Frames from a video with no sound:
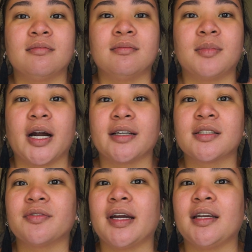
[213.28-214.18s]

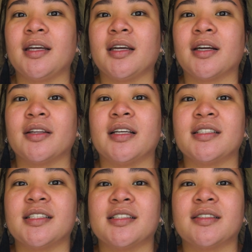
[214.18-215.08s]
marks right here. This
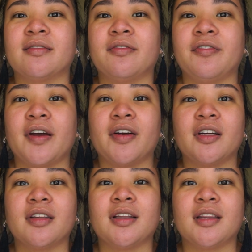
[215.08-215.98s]
is fairer
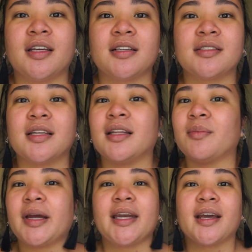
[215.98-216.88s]
than this, and then
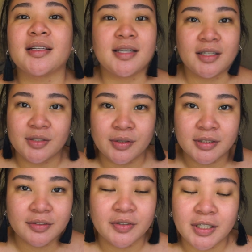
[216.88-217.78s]
my neck is like a total
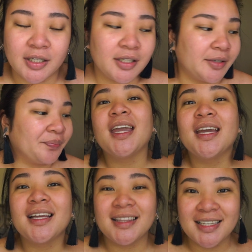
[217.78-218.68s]
different color.
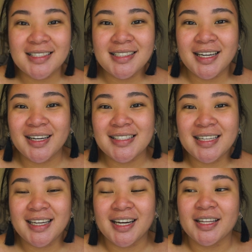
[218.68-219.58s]
This year is
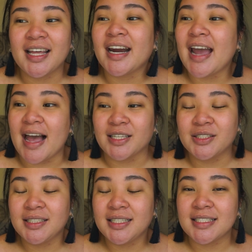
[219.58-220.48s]
the year that I
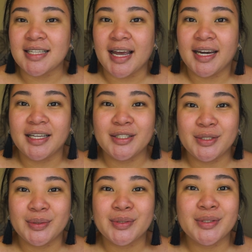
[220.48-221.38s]
actually decided
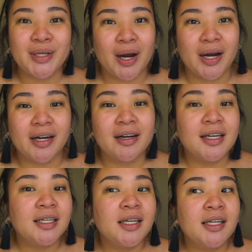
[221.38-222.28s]
to start
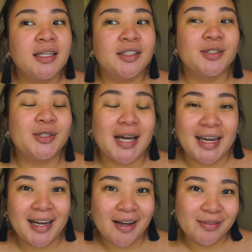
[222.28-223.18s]

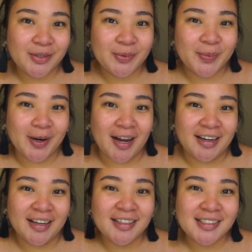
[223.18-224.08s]
trying out new
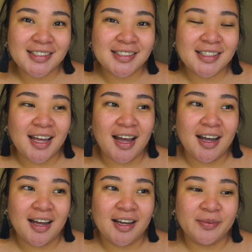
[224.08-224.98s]
products.
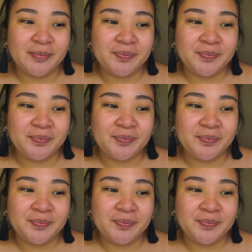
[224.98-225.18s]
Um,